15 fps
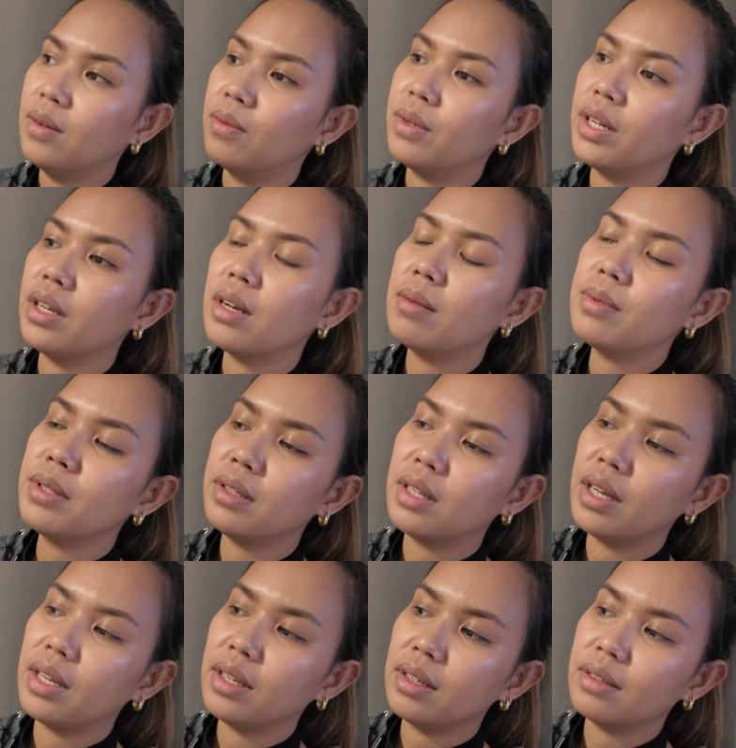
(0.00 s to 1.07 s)
when it comes to
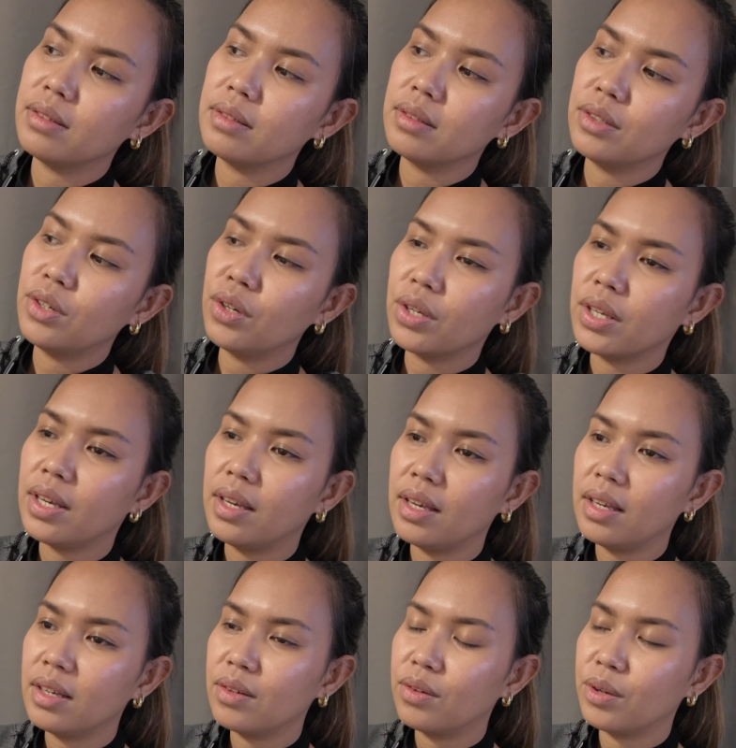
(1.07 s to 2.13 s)
like
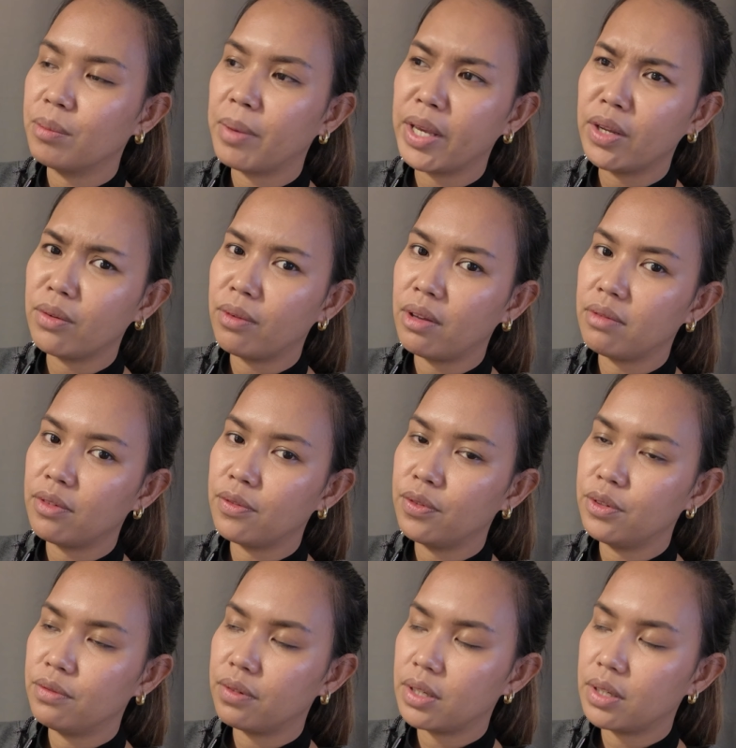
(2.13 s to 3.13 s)
cooking or microwaving food,